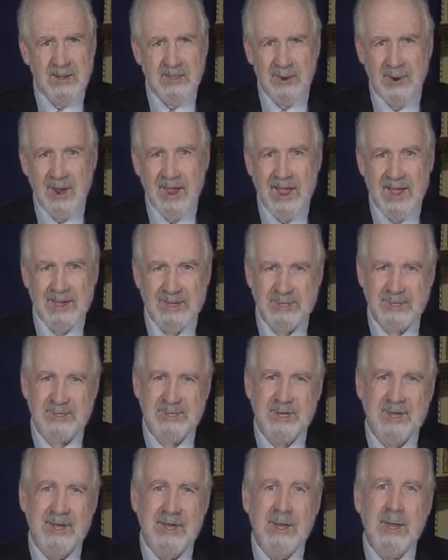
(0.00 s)
on their hands.
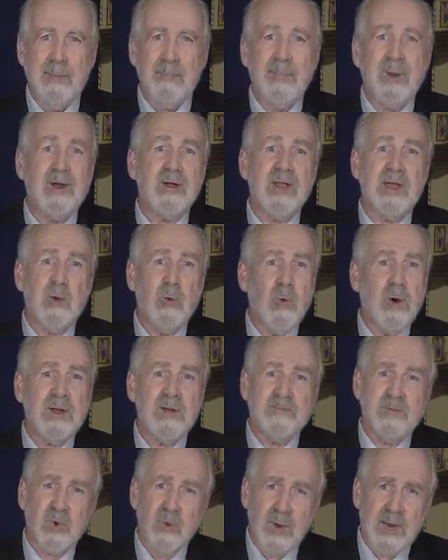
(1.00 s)
Barely 1
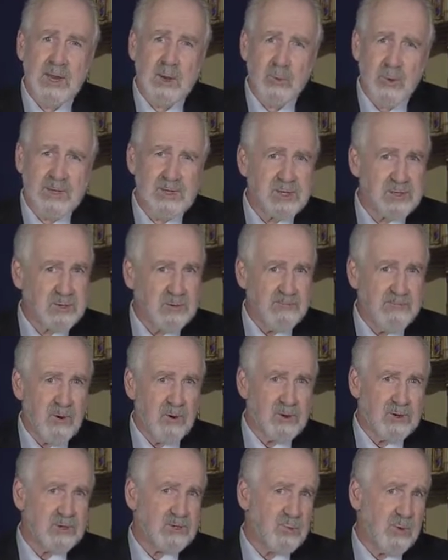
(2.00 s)
of 20 registered
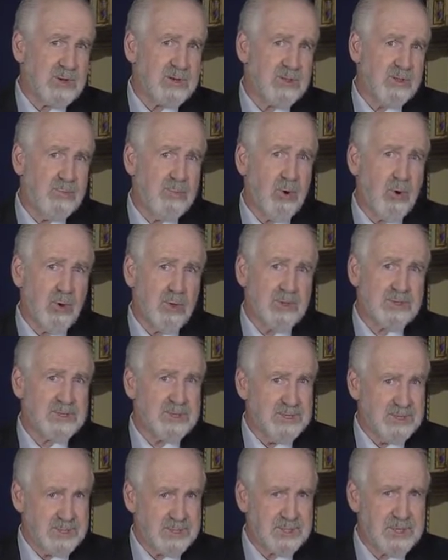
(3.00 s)
voters went to the polls
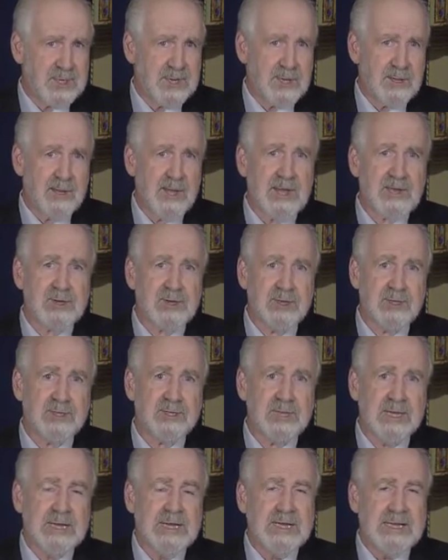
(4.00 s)
in the city
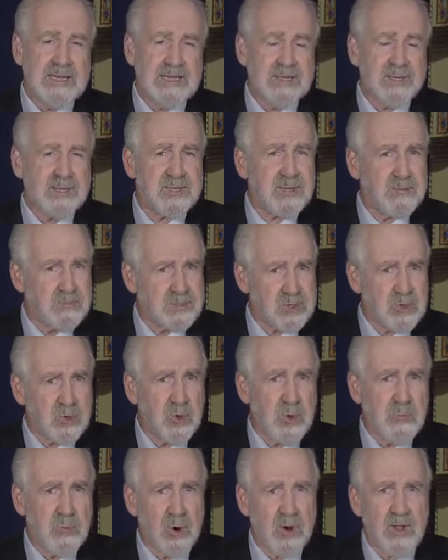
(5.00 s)
elections. In some
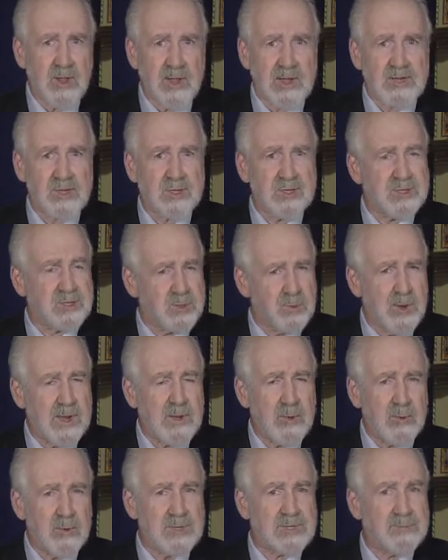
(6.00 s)
school board elections, the
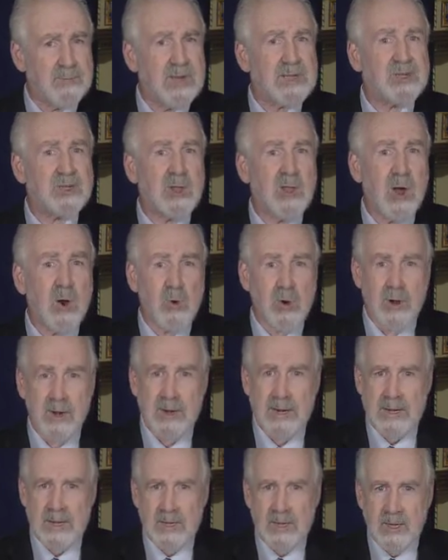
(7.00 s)
rate was much lower.
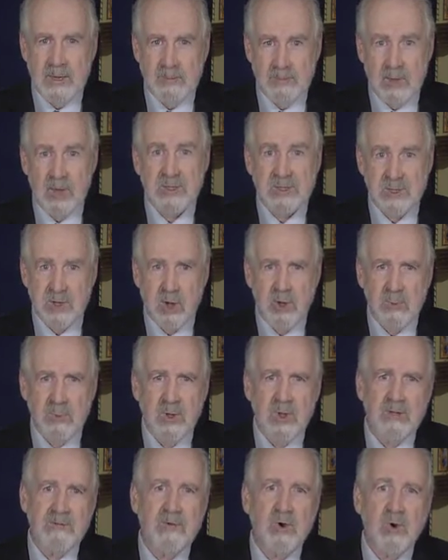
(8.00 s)
Most
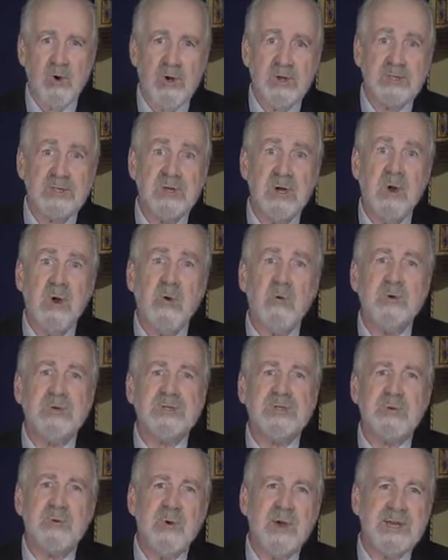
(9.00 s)
notable, of course,
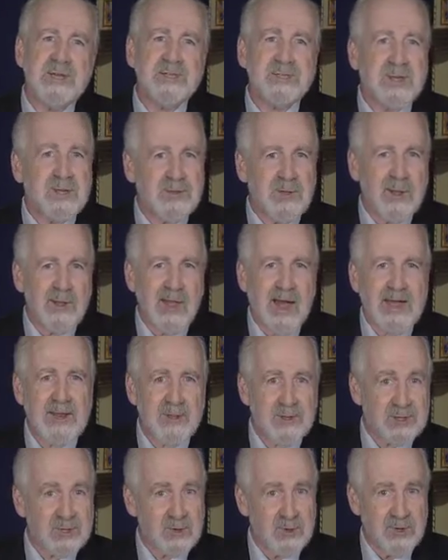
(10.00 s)
was the race in the
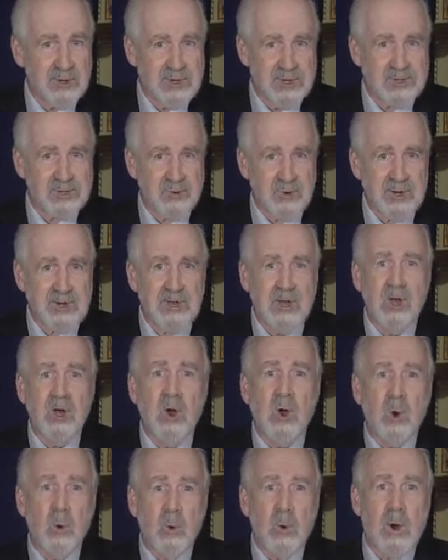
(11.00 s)
Lytle School District,
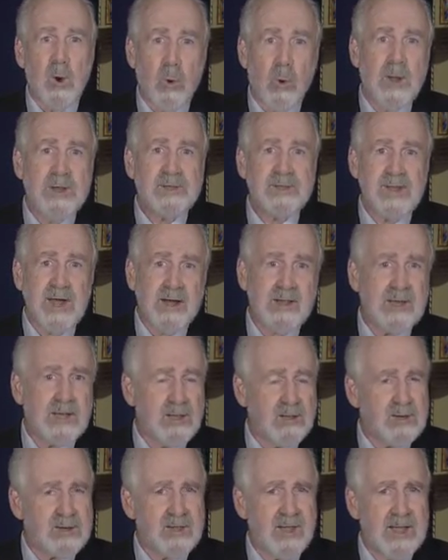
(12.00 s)
where one tally
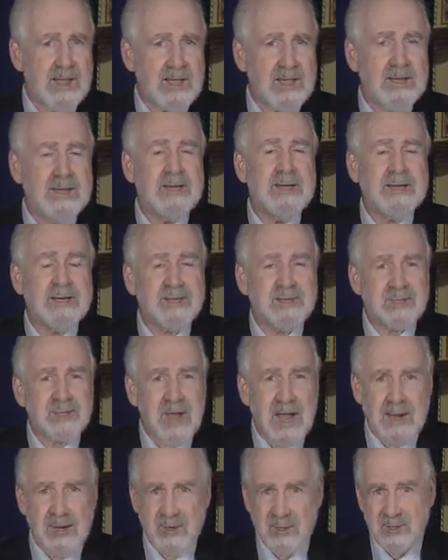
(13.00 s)
looked like a
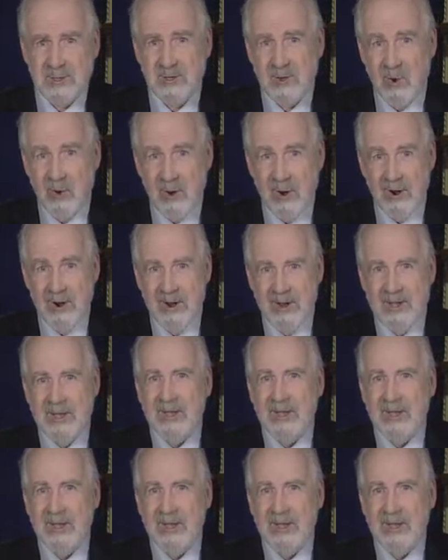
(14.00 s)
soccer score.